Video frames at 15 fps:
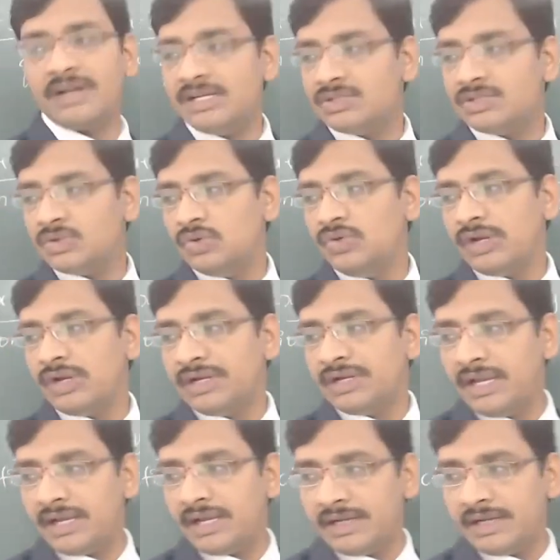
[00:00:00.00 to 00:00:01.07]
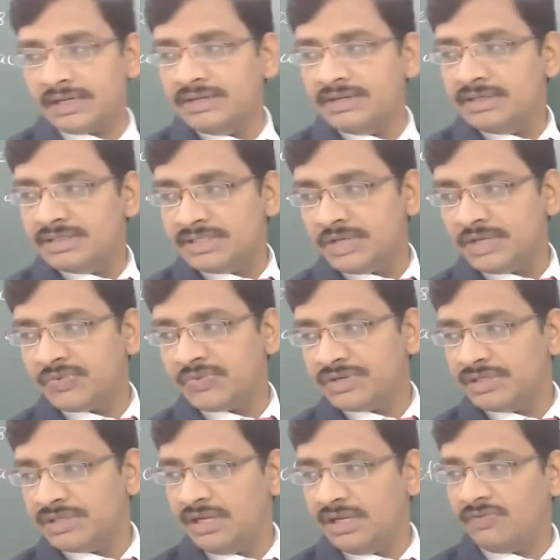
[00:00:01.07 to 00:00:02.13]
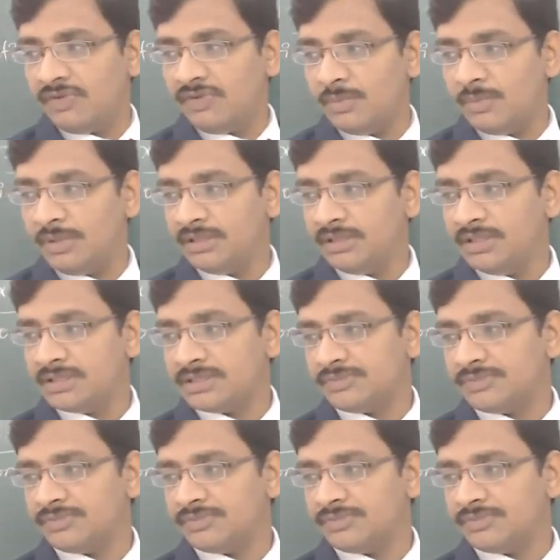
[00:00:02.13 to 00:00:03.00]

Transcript: right? So you can take it sequentially forming this.